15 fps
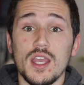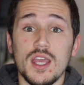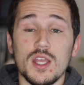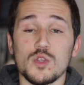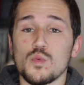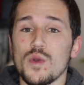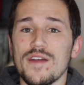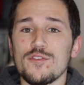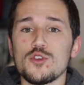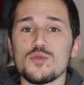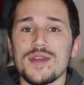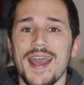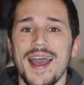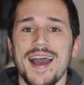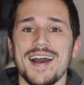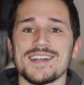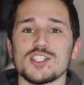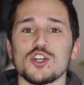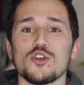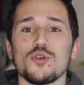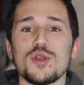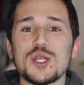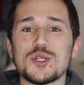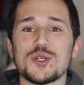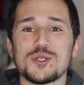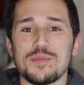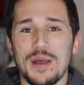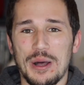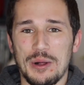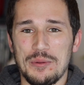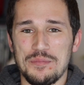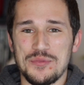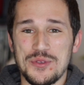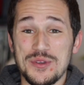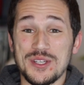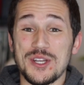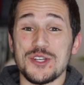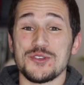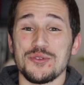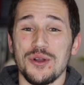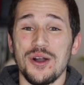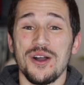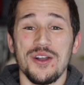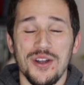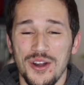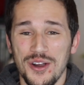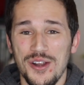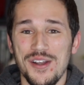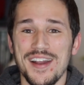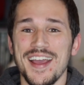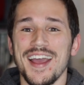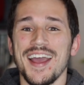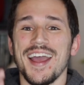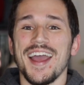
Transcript: It's whenever you cast a creature spell, you get to draw a card